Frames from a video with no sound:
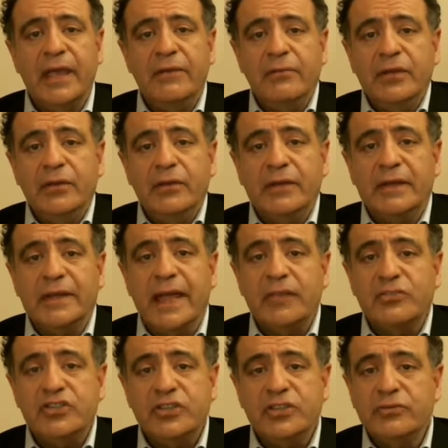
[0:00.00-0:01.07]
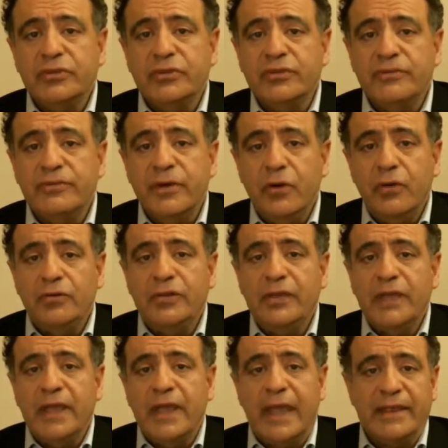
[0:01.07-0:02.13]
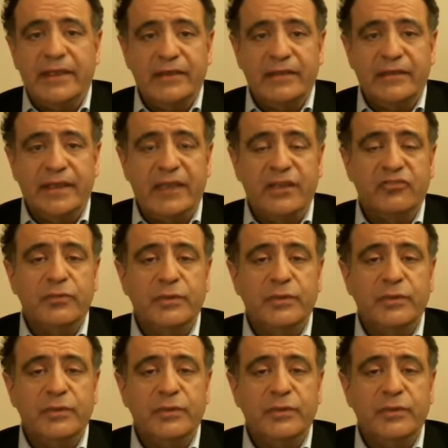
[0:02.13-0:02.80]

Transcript: We don't allow children to vote at this age.